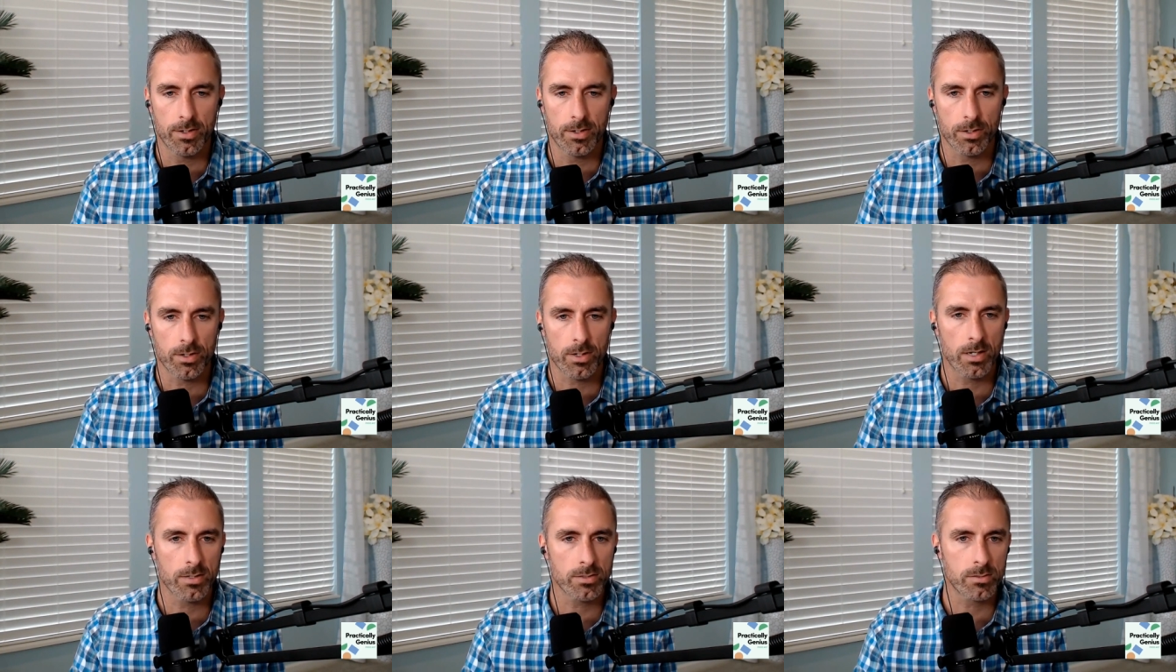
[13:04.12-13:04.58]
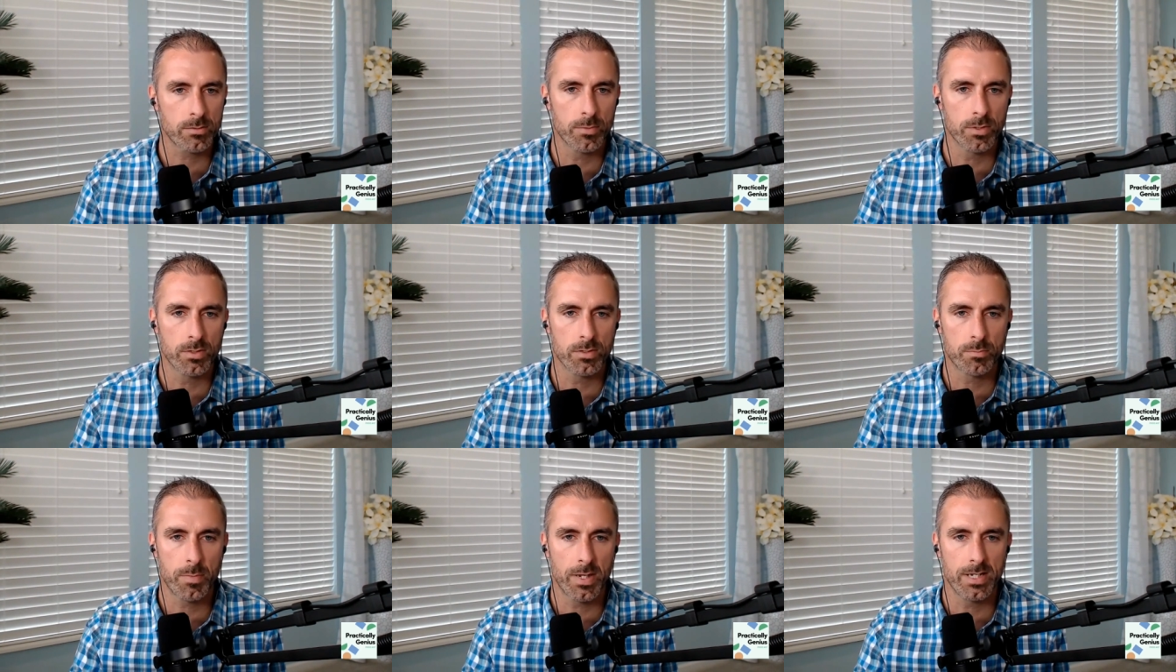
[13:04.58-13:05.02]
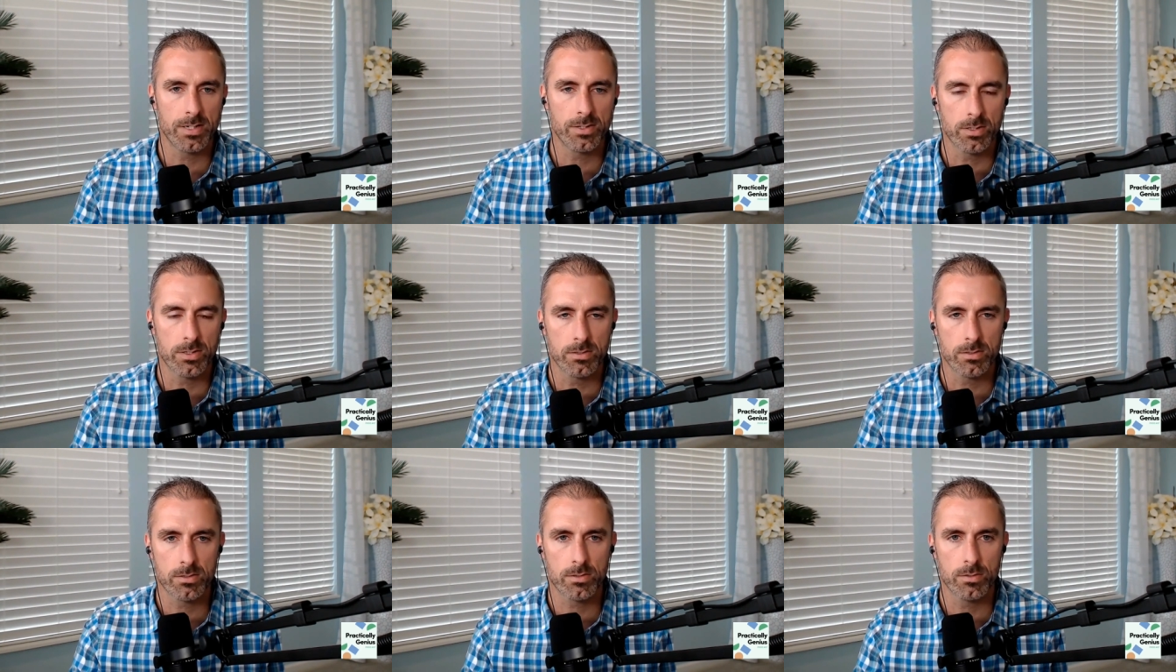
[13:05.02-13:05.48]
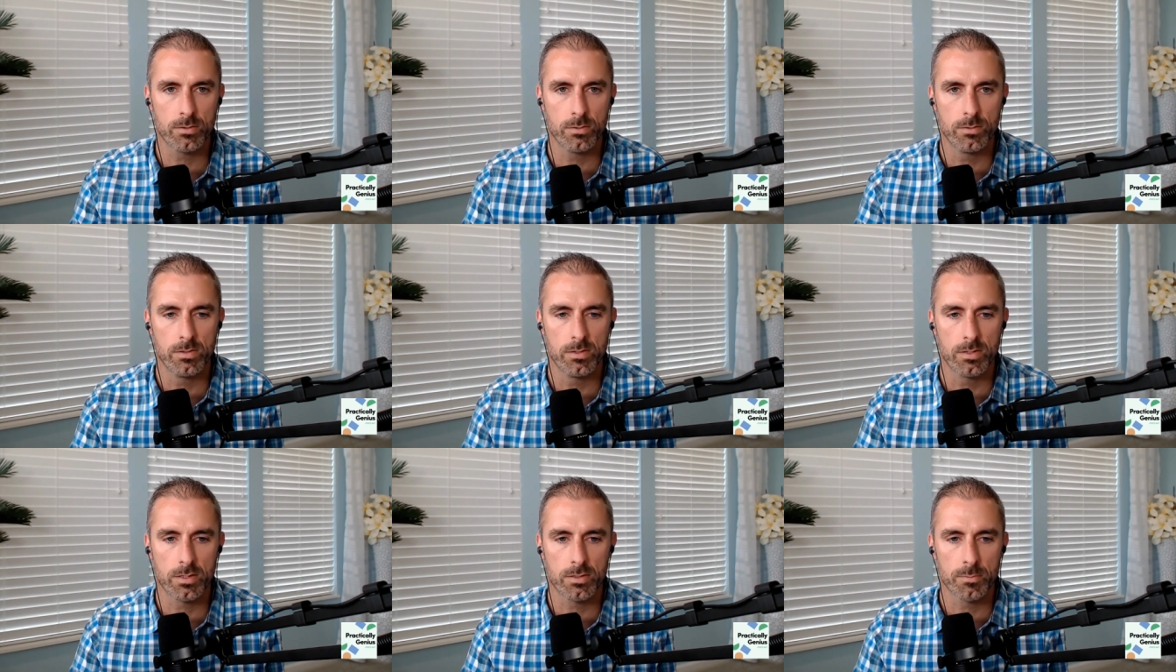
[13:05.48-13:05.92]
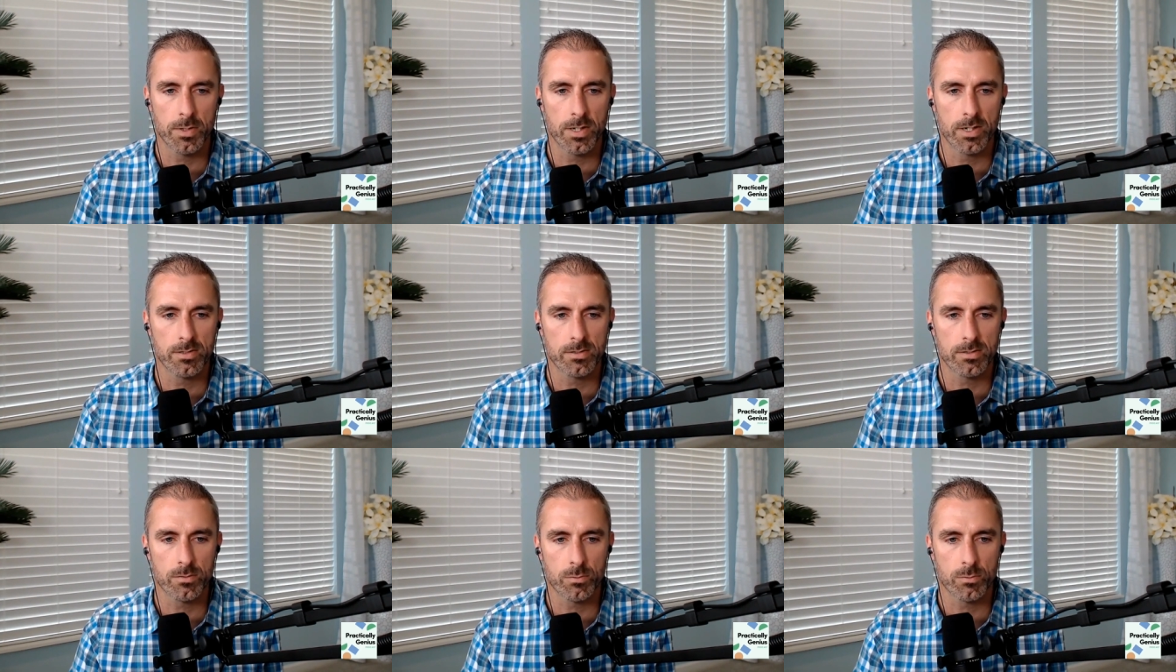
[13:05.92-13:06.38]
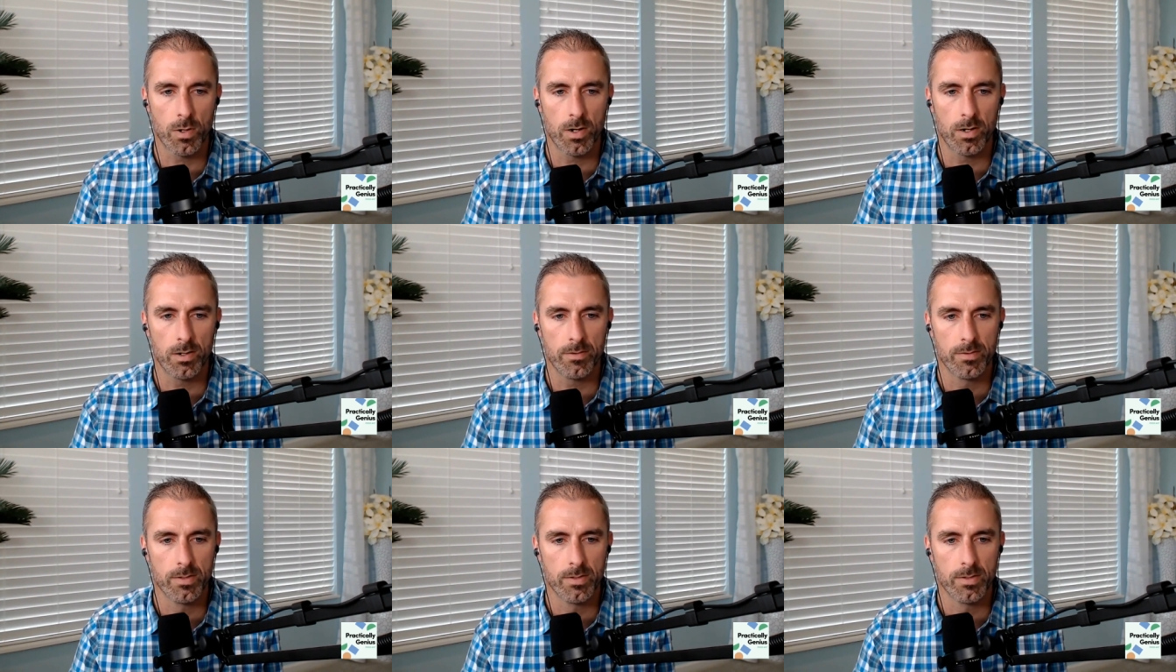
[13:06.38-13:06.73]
customers, patient, student experience as well.